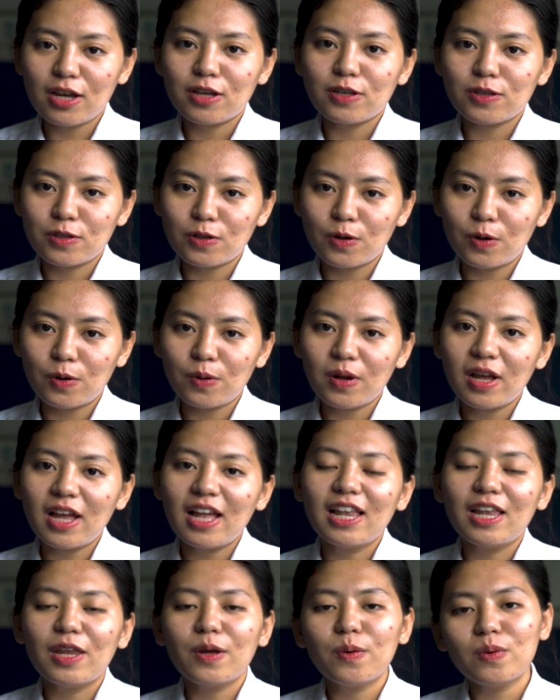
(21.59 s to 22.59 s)
So,
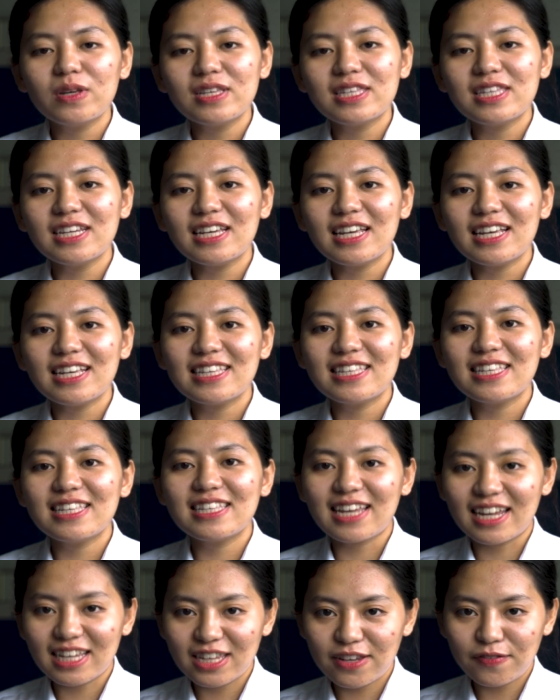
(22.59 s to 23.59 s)
linguistic is the
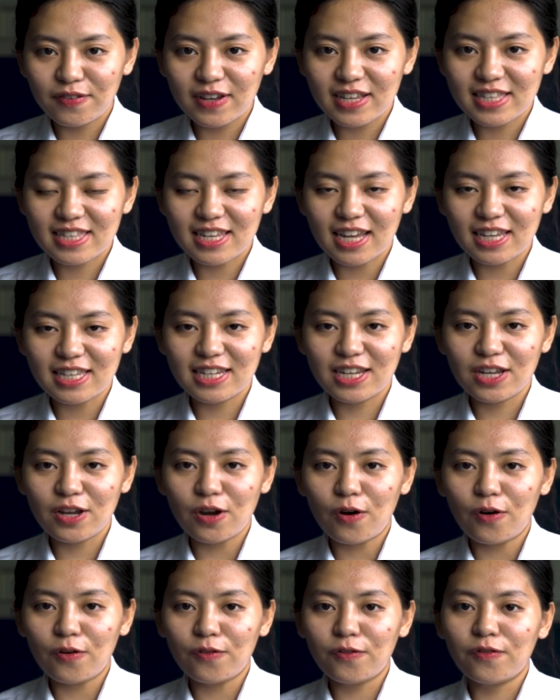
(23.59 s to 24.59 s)
scientific study
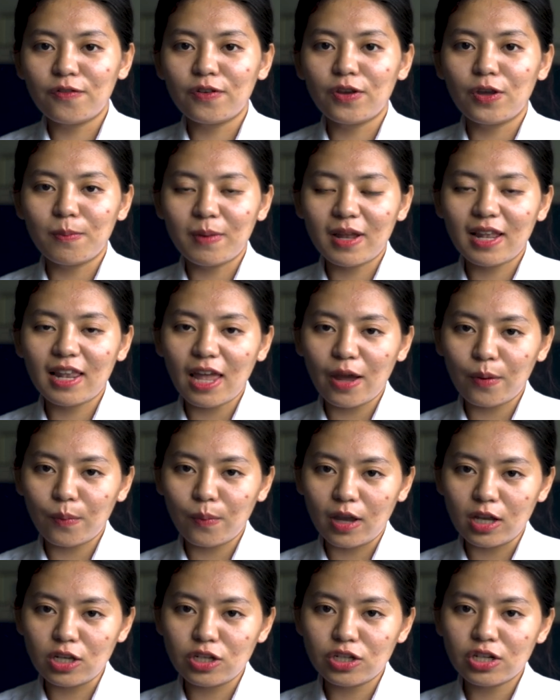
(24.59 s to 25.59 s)
of human
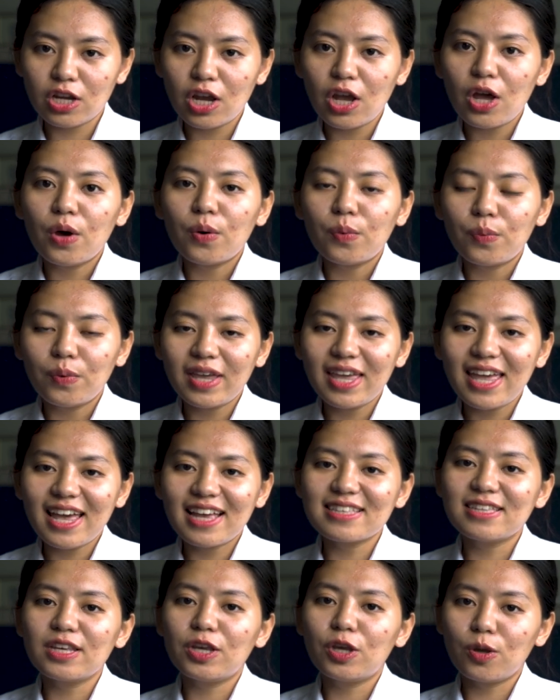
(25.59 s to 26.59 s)
language. We
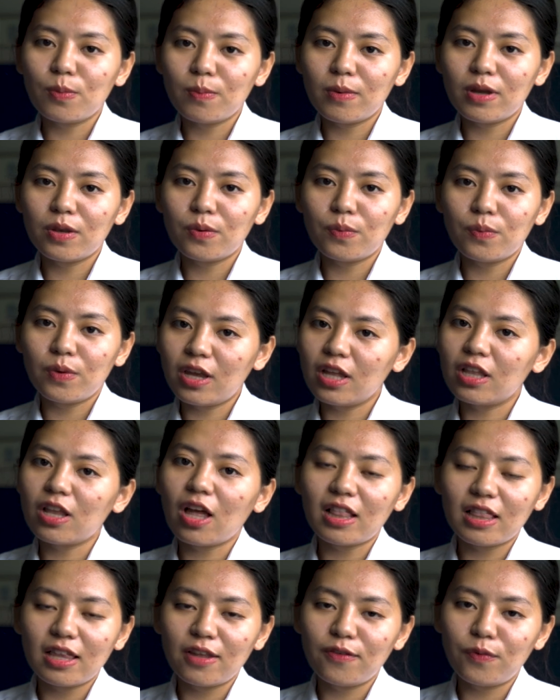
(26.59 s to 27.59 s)
as a human, we
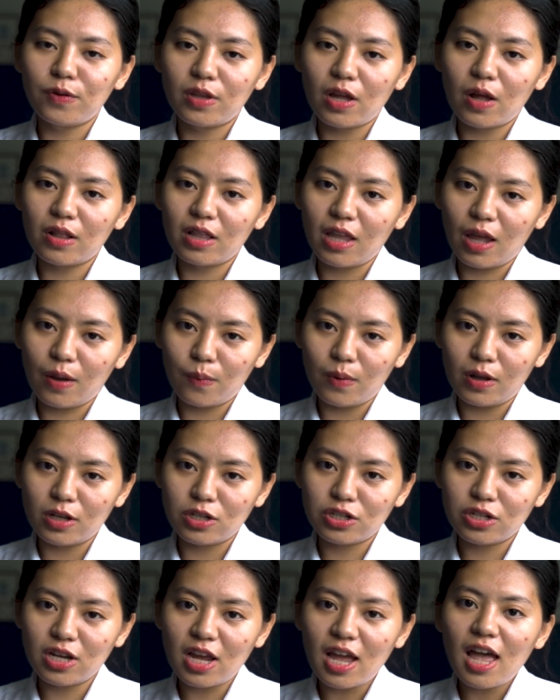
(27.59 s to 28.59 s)
cannot live without
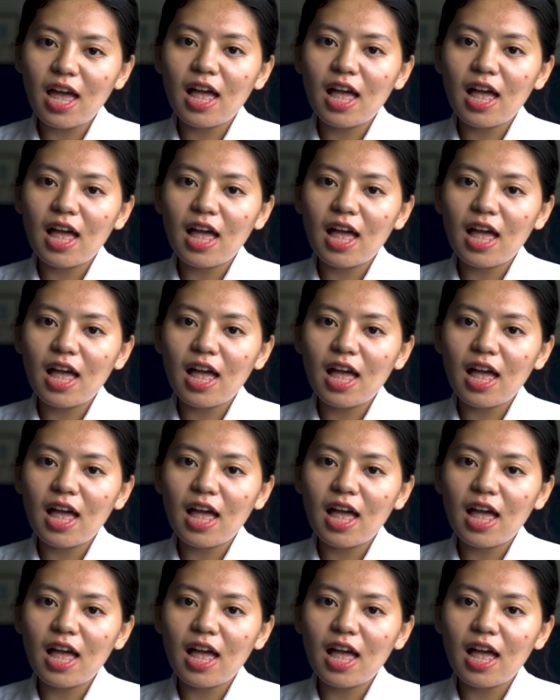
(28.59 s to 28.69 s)
language.